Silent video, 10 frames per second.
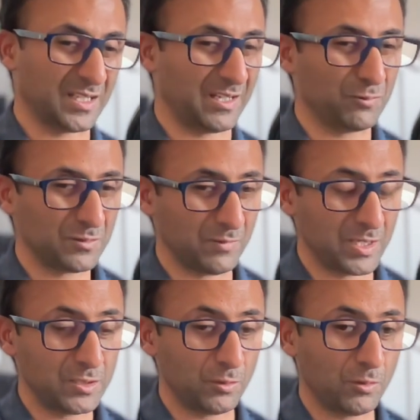I wasn't really
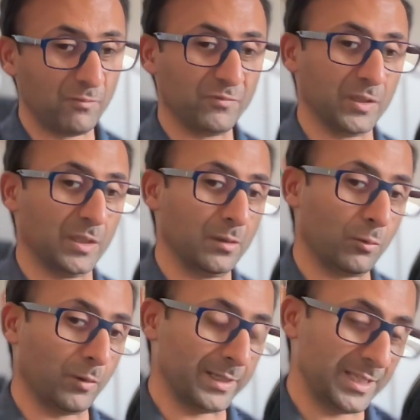too confident,
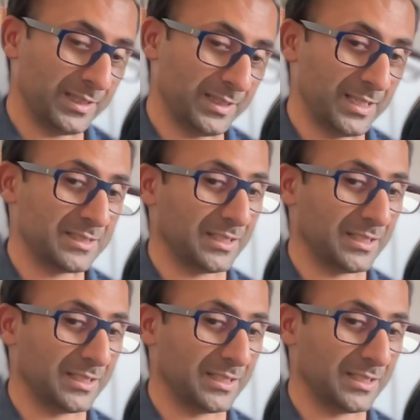or I did this,